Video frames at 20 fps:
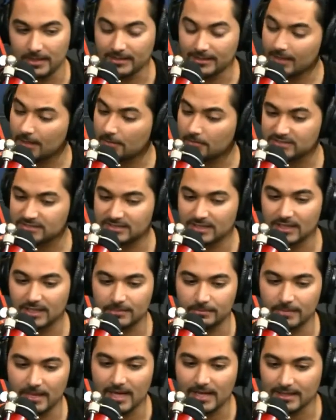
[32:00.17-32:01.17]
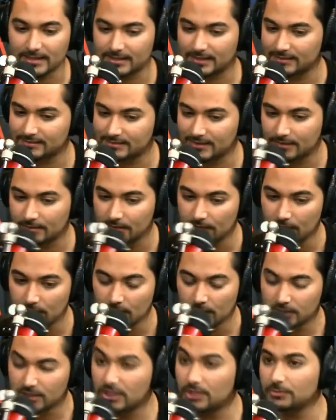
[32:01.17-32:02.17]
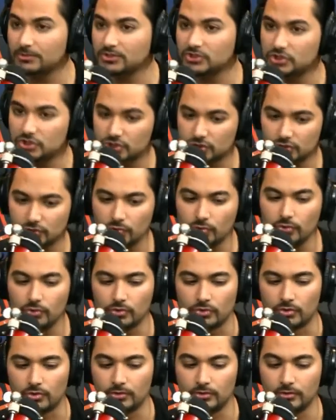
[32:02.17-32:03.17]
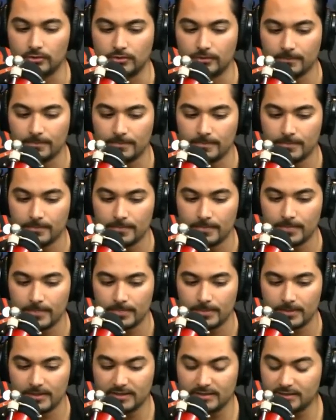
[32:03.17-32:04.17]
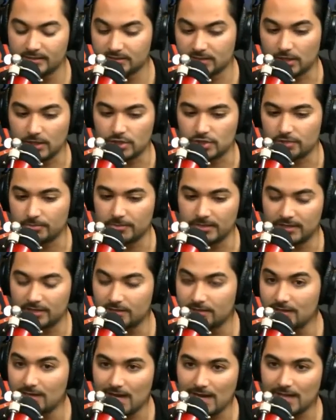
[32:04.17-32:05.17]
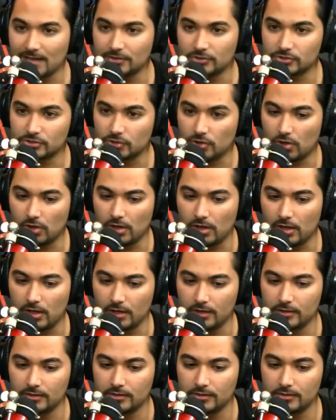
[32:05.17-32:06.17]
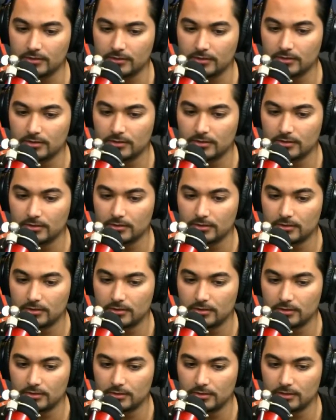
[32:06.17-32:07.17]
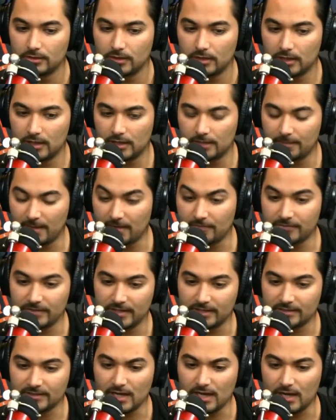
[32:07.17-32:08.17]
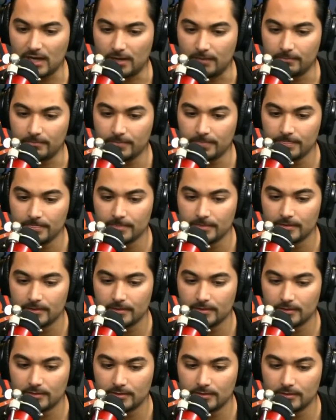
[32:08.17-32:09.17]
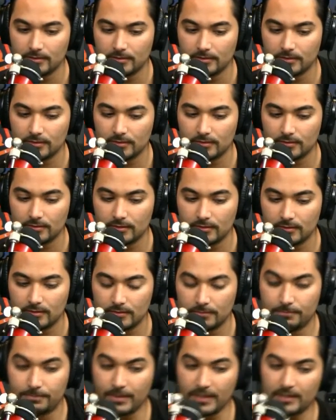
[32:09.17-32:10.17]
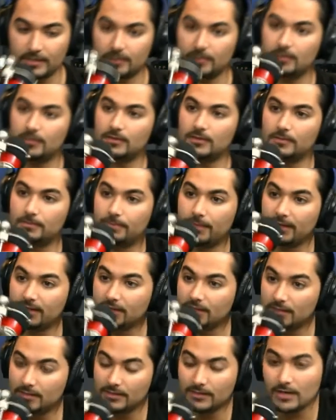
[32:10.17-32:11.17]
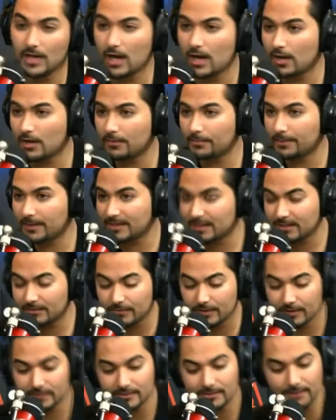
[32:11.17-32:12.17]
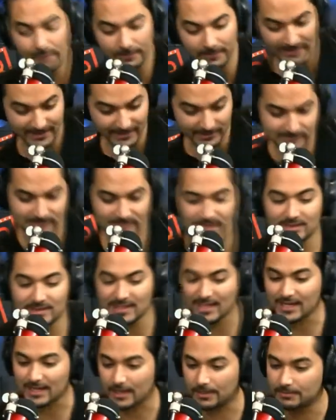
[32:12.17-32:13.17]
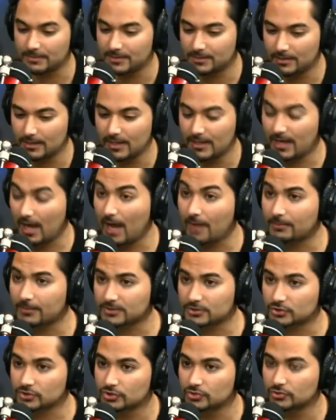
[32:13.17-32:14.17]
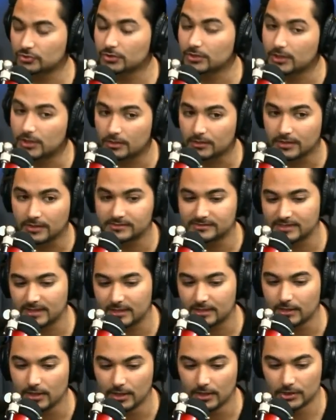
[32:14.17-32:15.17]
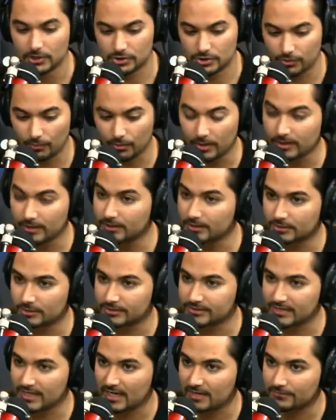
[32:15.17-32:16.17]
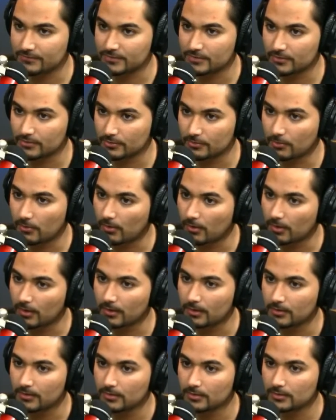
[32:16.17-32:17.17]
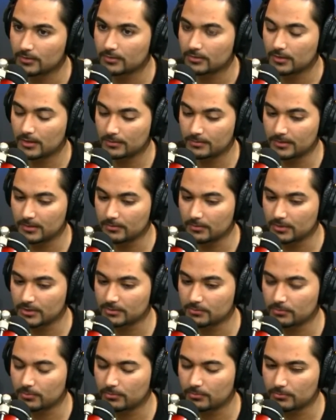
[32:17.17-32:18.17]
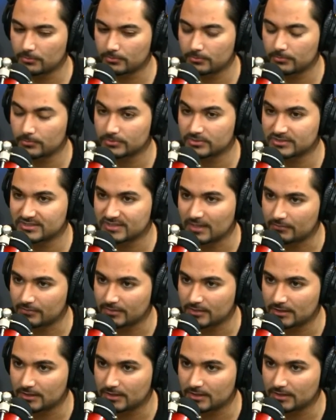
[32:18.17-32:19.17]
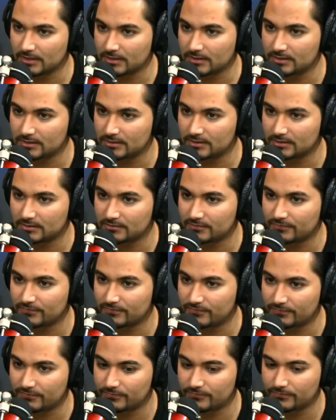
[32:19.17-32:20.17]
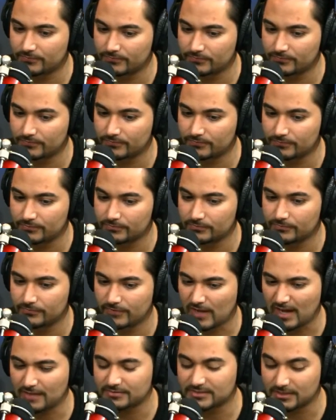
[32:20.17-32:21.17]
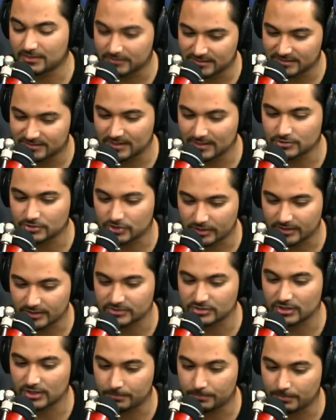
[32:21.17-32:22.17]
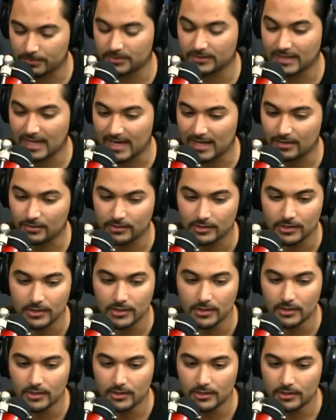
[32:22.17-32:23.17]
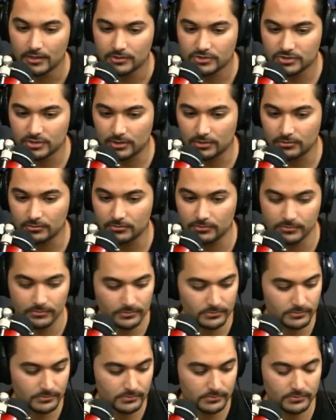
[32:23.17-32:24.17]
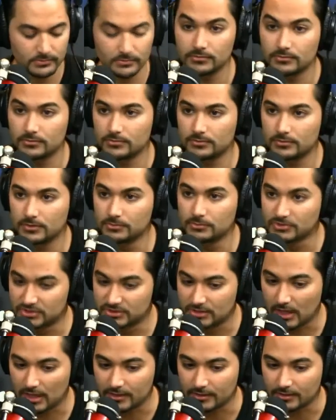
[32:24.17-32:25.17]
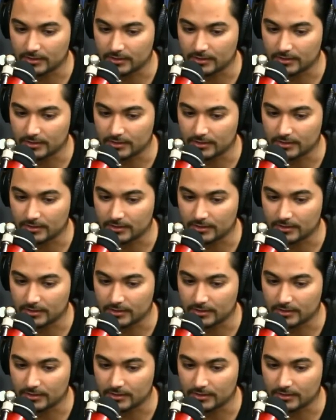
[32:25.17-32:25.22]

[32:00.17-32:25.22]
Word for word: and then I was thinking back, and I said you know, in school, in this country, we are not taught about Vietnam. About Vietnam because it wasn't in the curriculum. It's not in but, the textbooks. But no, but even but here's the thing. I mean, and I went to school. You know, let's say 20 years after the war. Mm-hmm. I mean, what, what 70 75 is when it officially ended. 576. Okay, so they pulled out. 75 so, it was done. It was done.